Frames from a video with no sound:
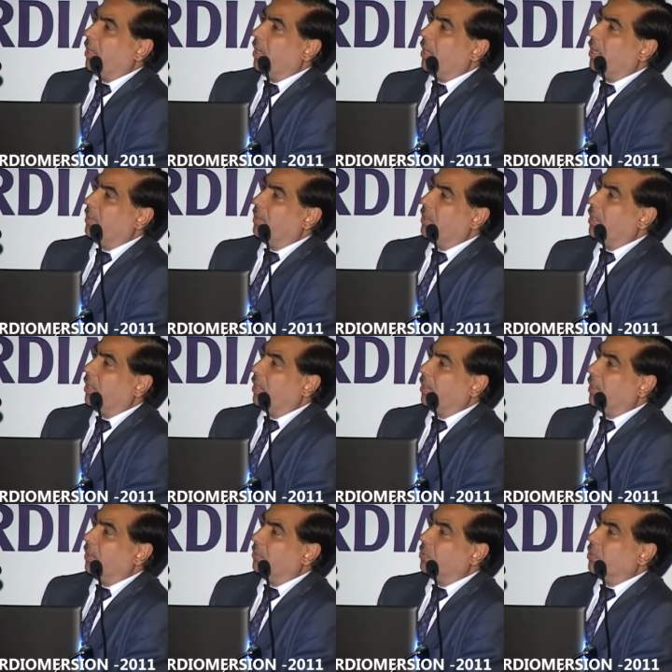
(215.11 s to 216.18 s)
and
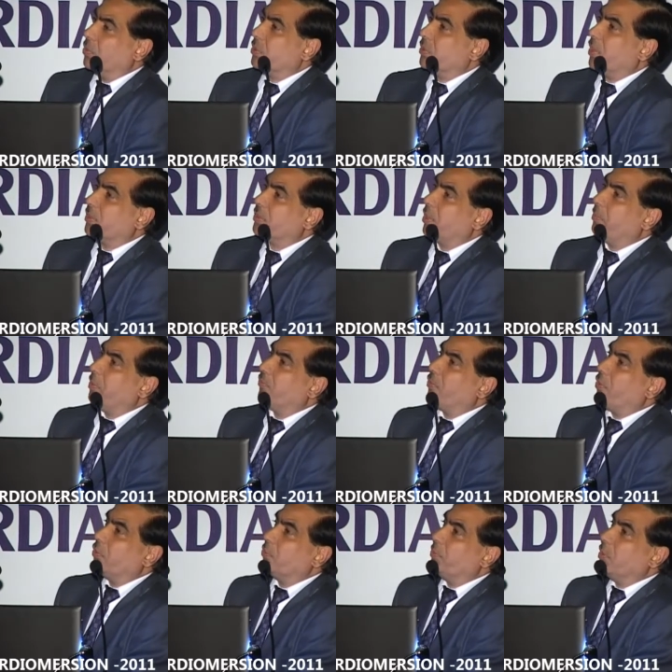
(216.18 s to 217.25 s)
those drugs have been
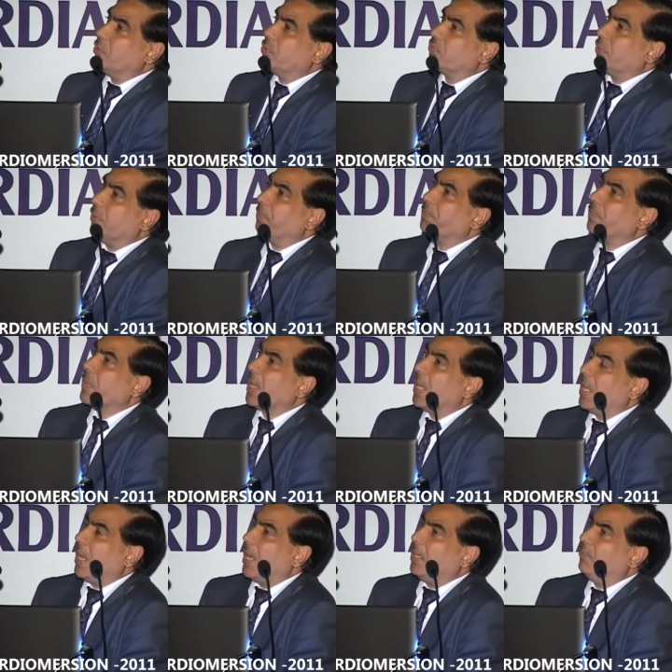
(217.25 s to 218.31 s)
found to be useful.
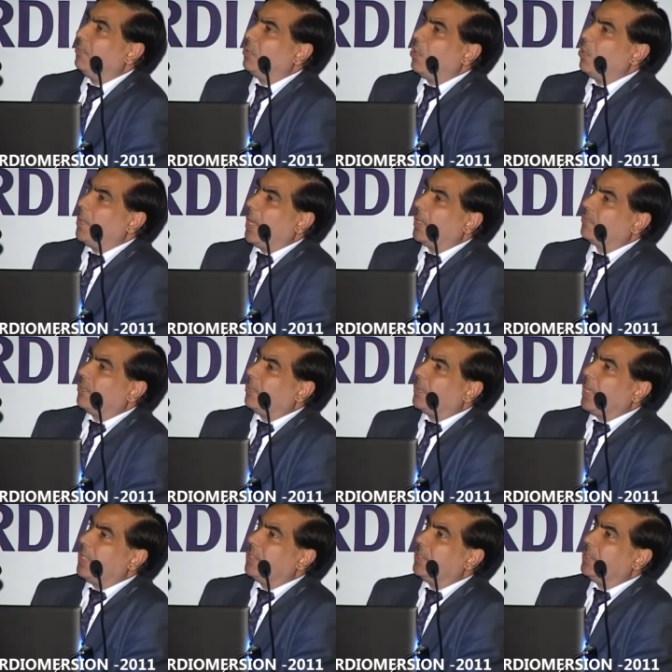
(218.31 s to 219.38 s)
And if we go back from
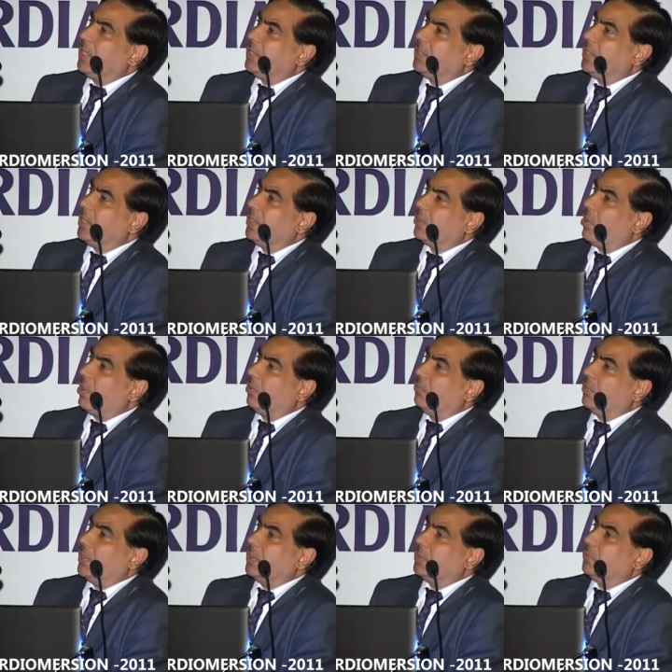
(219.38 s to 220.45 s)
1988
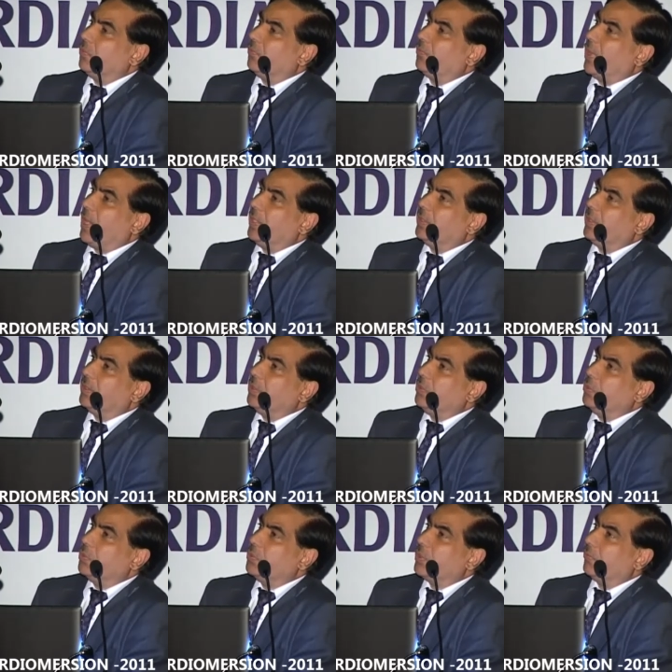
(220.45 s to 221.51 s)
onwards, we find that the
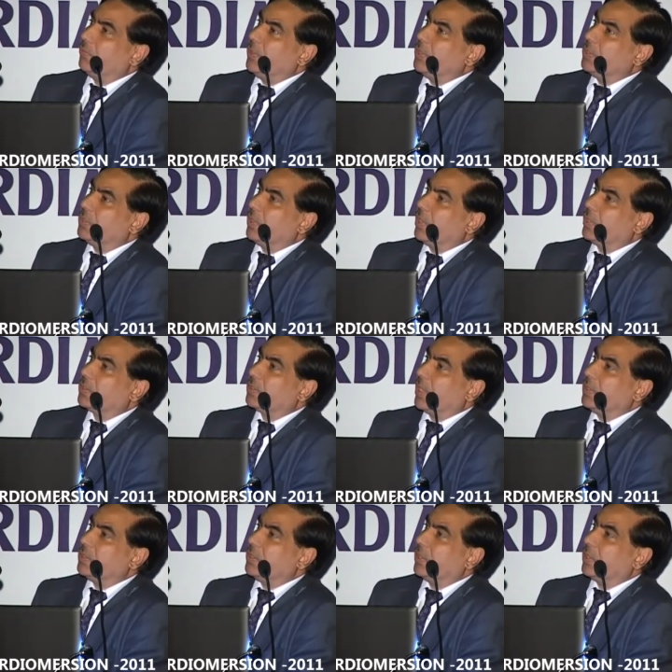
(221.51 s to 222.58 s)
use of these drugs
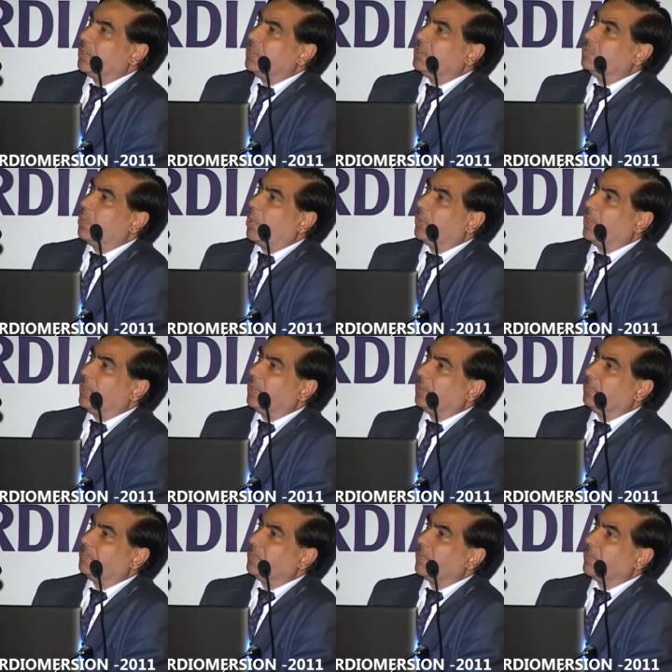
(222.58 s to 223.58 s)
has decreased mortality.